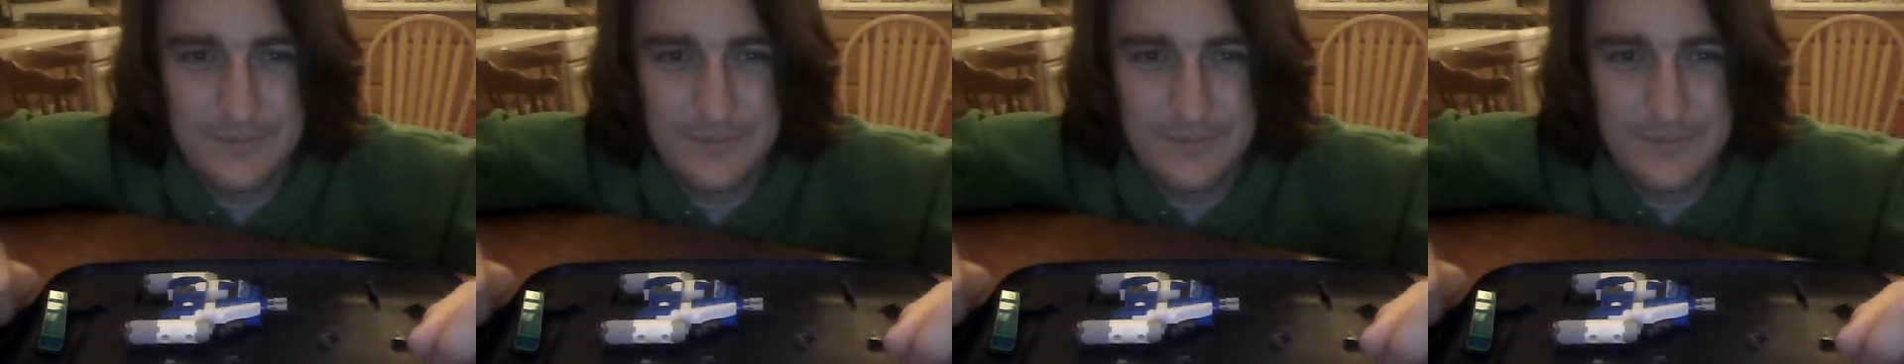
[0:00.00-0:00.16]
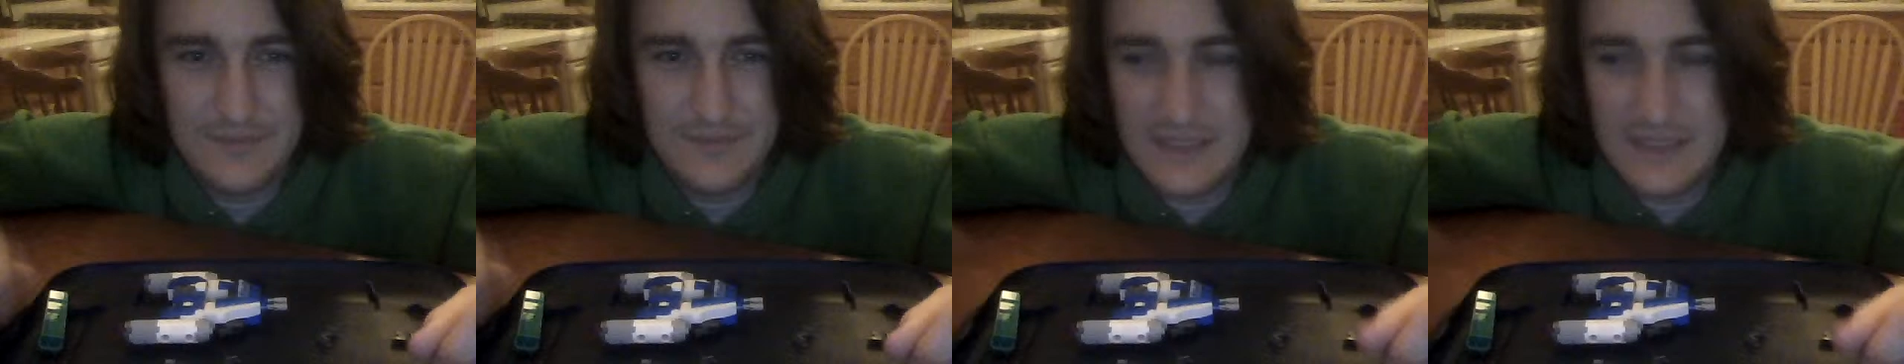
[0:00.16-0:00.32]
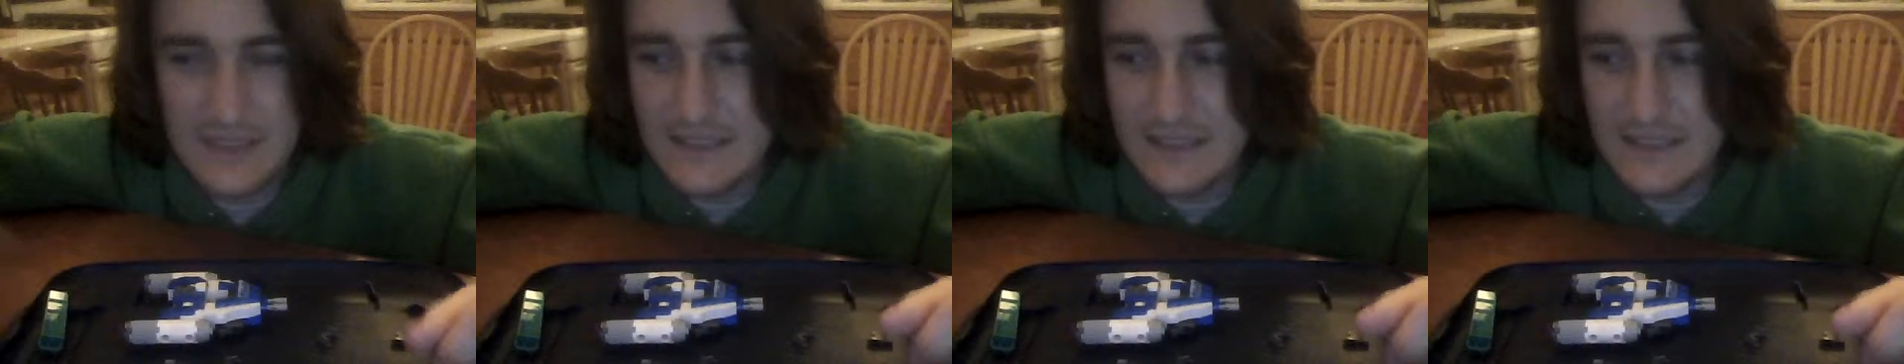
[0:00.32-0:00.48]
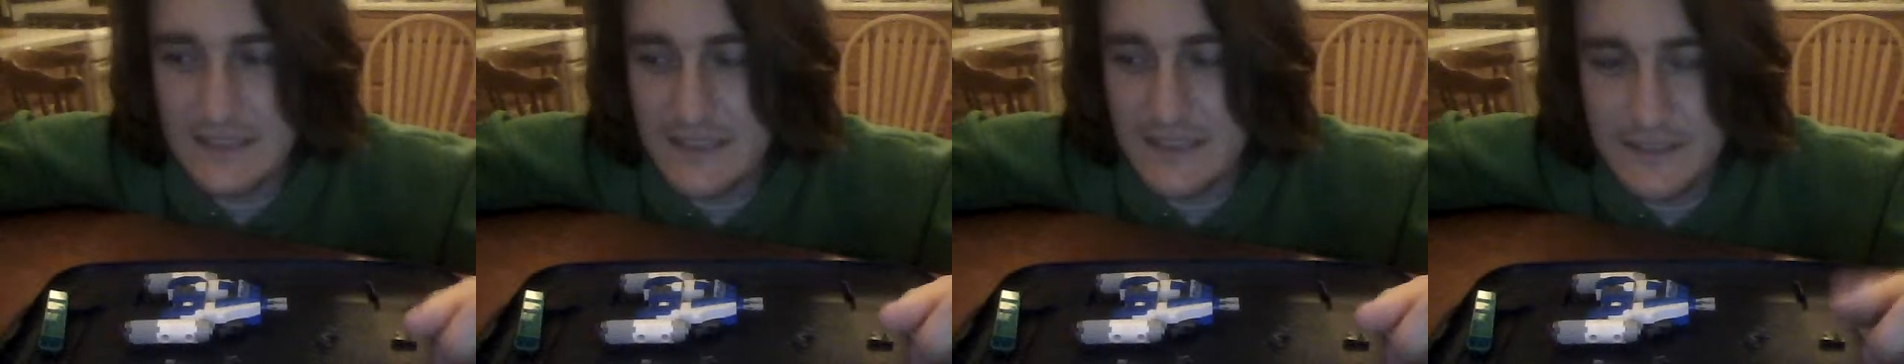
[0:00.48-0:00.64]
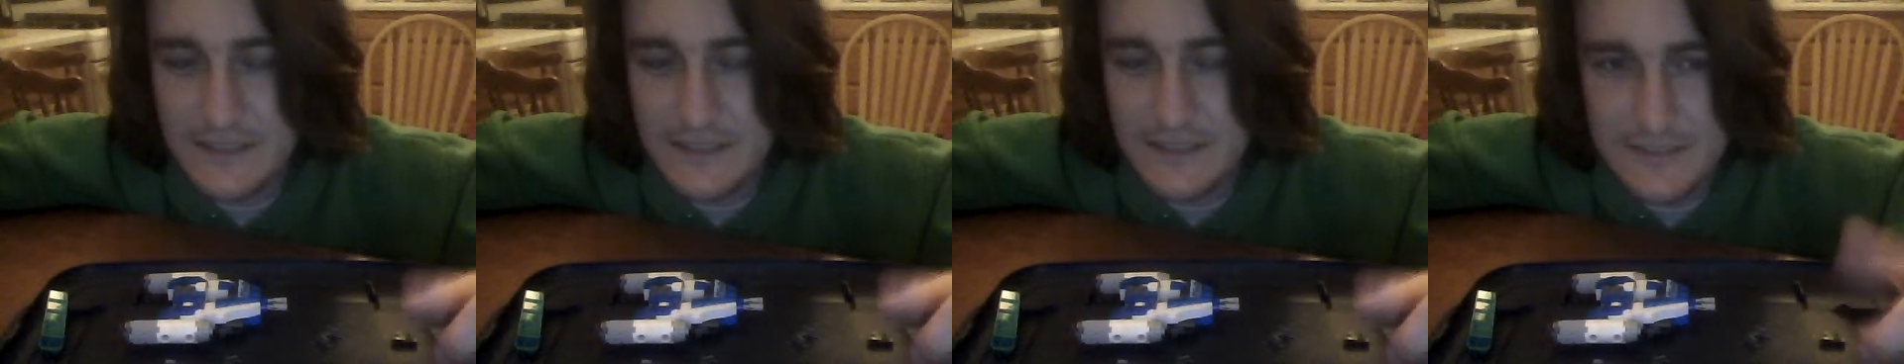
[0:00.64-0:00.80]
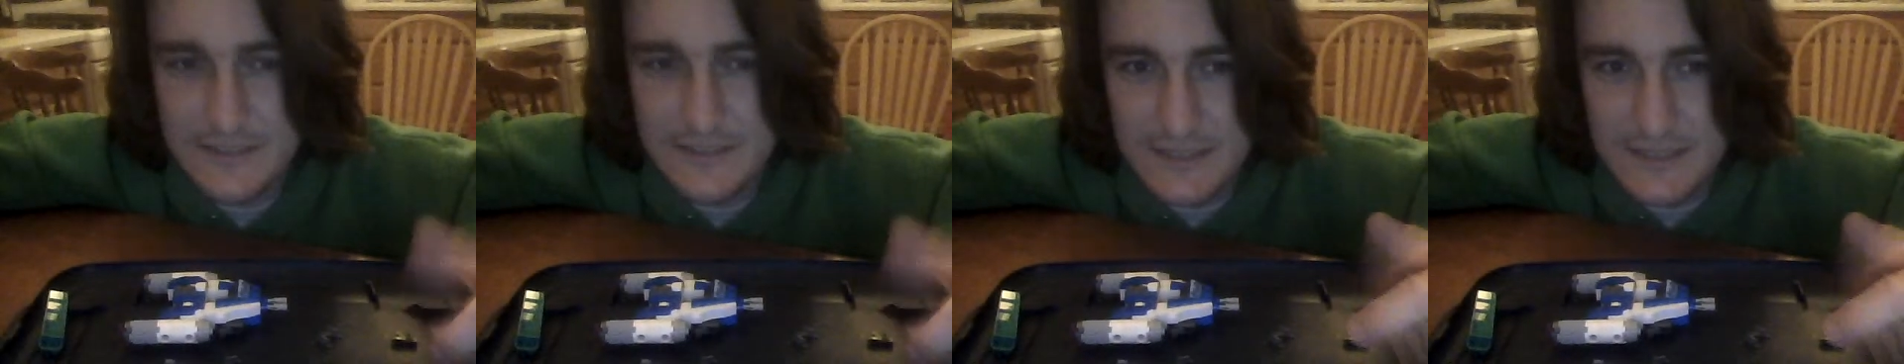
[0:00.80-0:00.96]
It
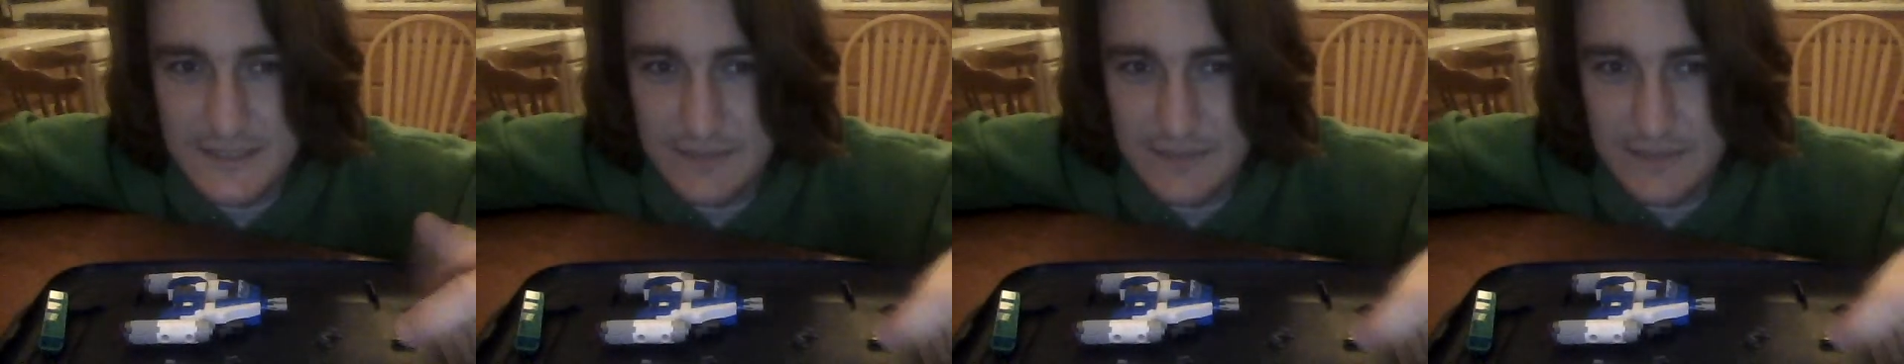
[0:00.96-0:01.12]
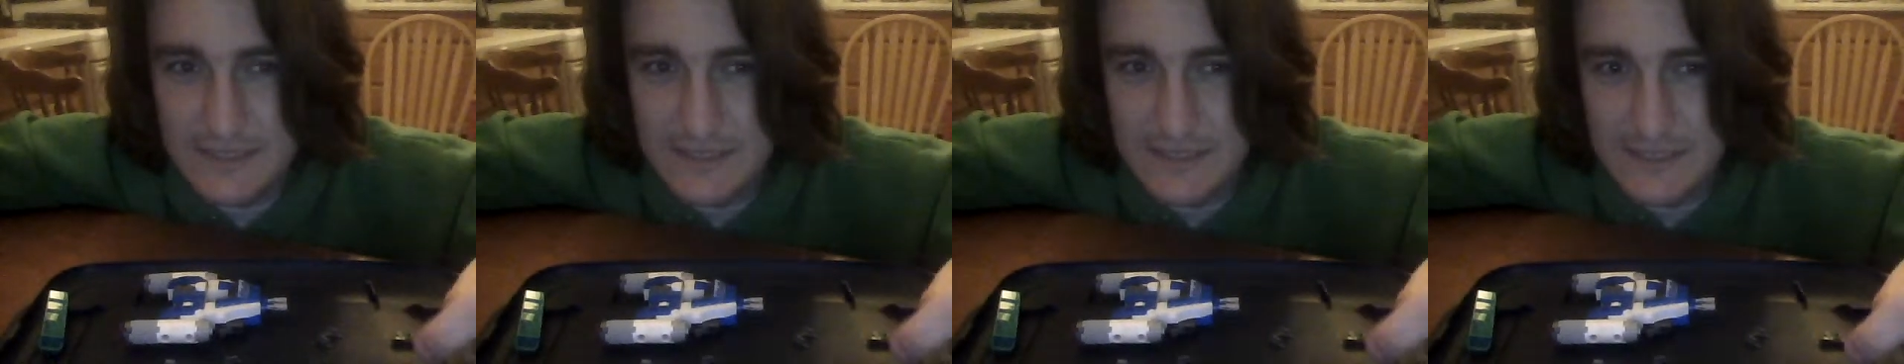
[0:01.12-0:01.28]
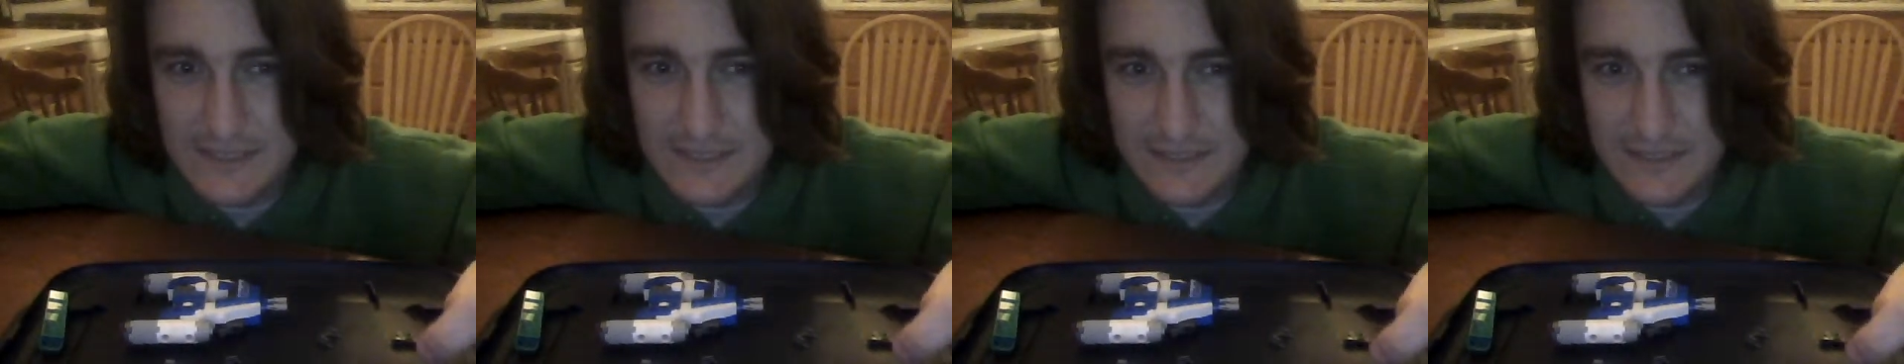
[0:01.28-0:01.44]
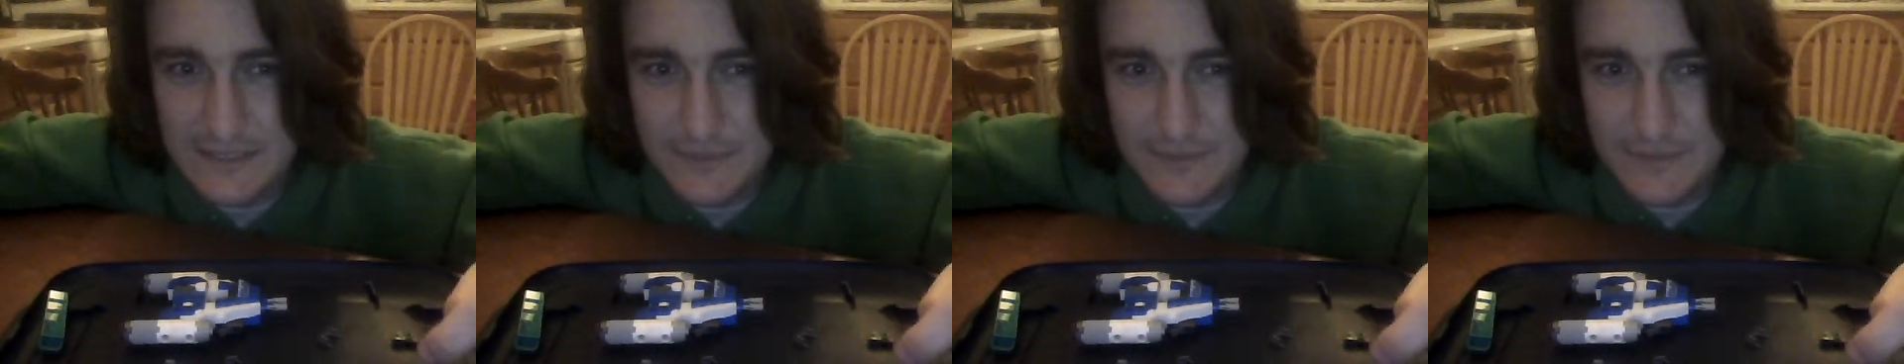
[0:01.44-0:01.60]
usually retails for